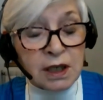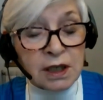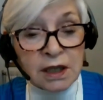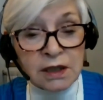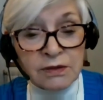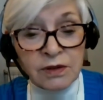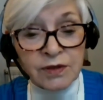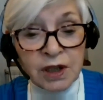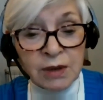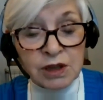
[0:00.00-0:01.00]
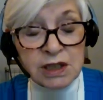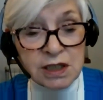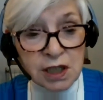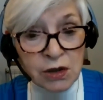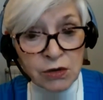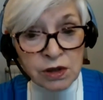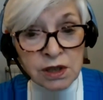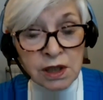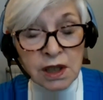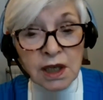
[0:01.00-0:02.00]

kind of a family secret,